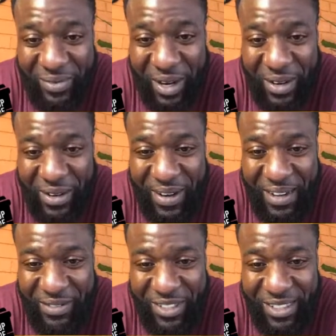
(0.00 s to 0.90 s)

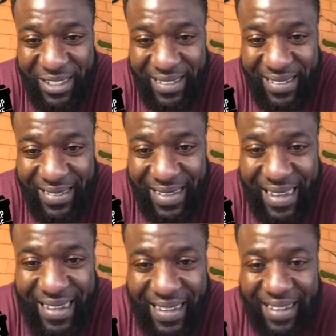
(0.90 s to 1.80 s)
Right, for sure.
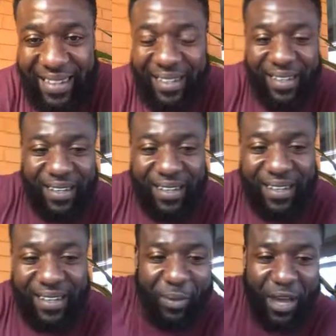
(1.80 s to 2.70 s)

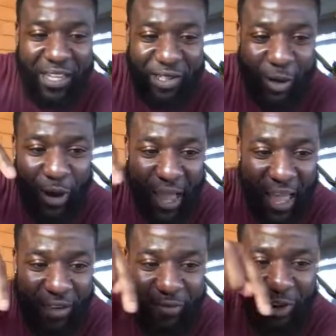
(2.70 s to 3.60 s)
Okay,
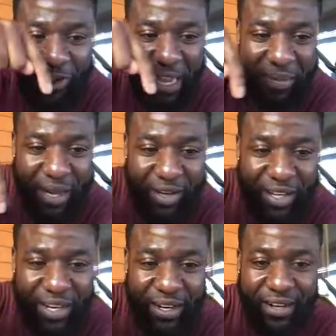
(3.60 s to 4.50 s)
so I have your name
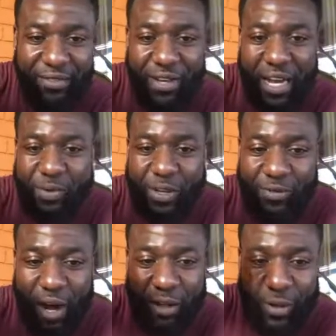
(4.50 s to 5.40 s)
down here. If you guys
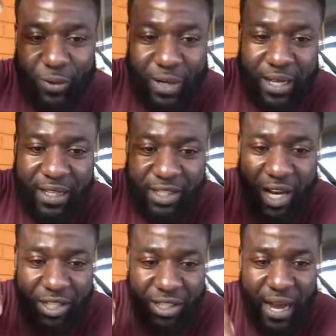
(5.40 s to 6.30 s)
want to follow
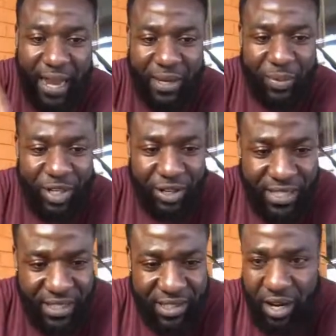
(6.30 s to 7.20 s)
Natasha, I didn't put
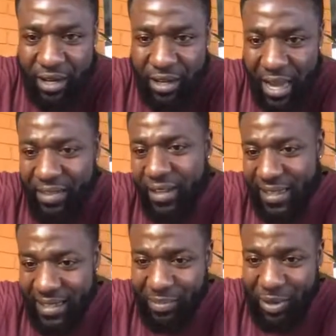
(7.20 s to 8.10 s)
your TikTok. I thought
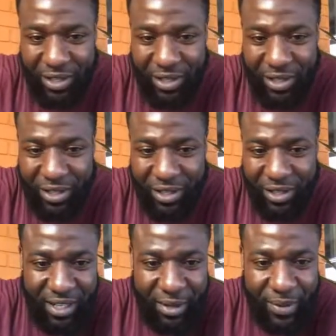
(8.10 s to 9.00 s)
I did put your
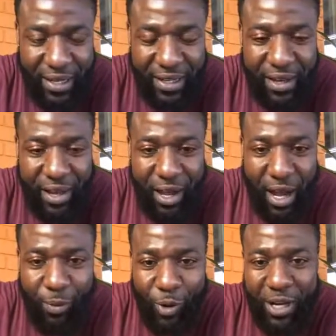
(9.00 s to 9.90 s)
TikTok on here, but
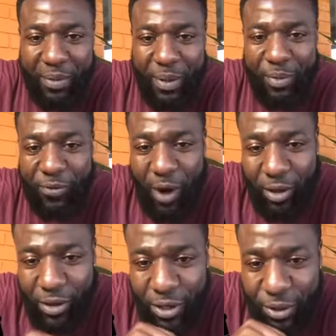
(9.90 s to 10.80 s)
where can
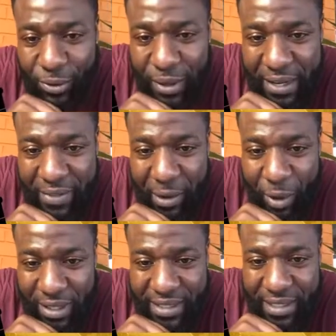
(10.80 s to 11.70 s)
people follow you if
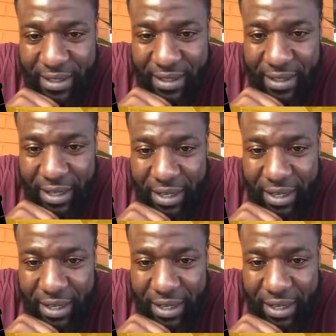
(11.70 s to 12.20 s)
they wanted to?